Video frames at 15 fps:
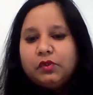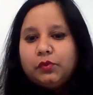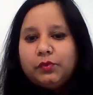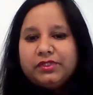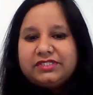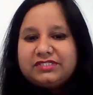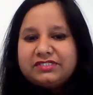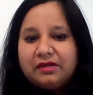
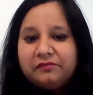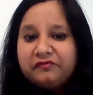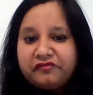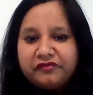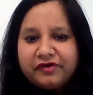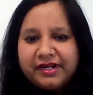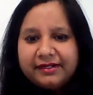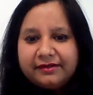with some
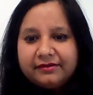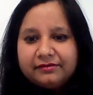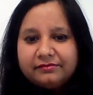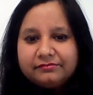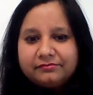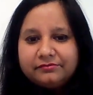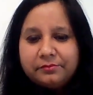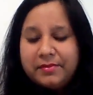friend,
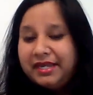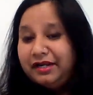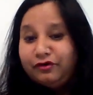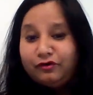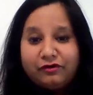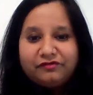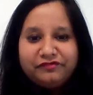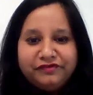male
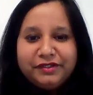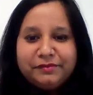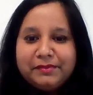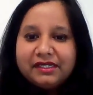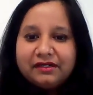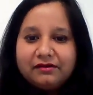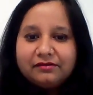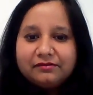or
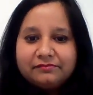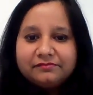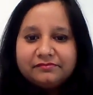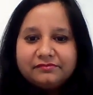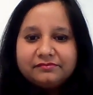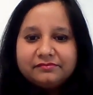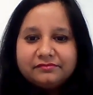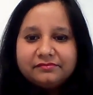female
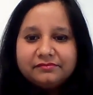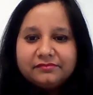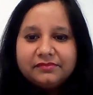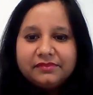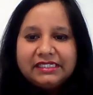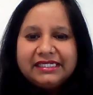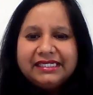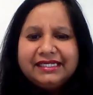
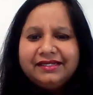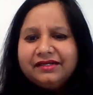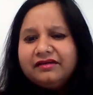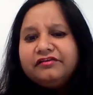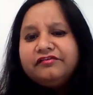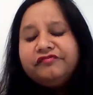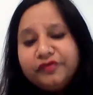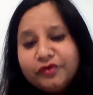
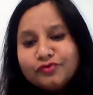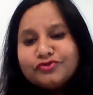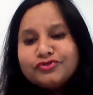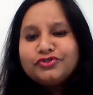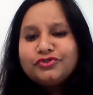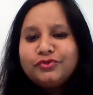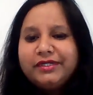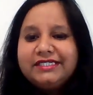
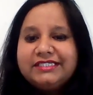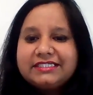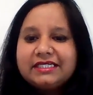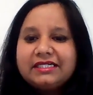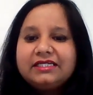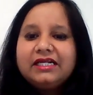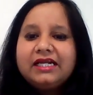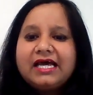refuse to
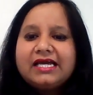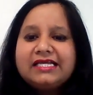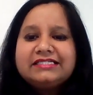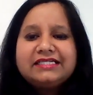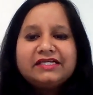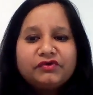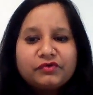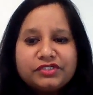
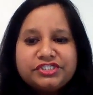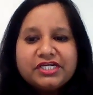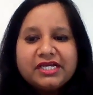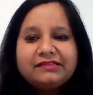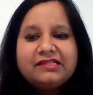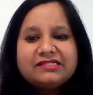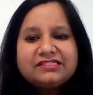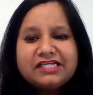internalize and
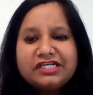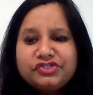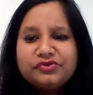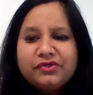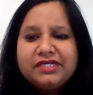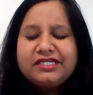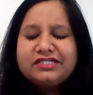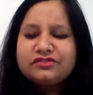reject the
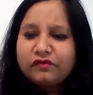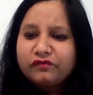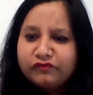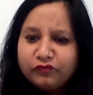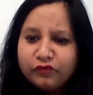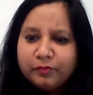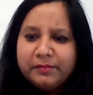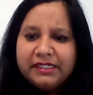centuries of
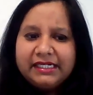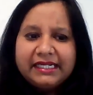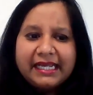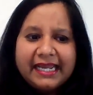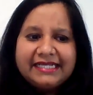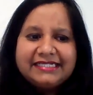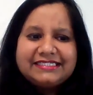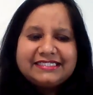woman
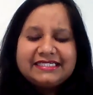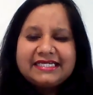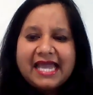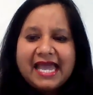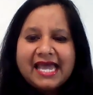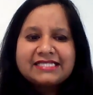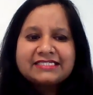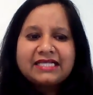hating
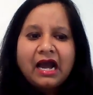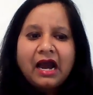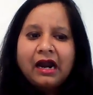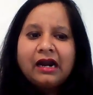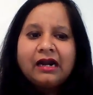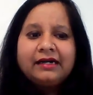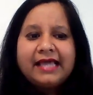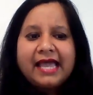as
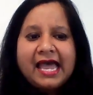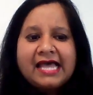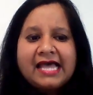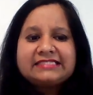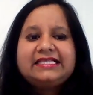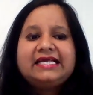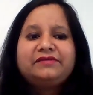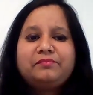hard
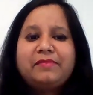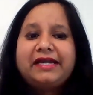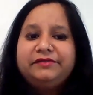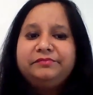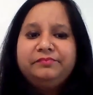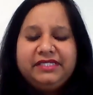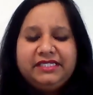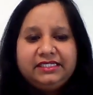as that
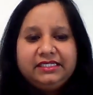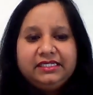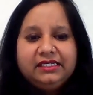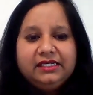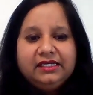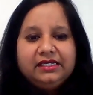might be.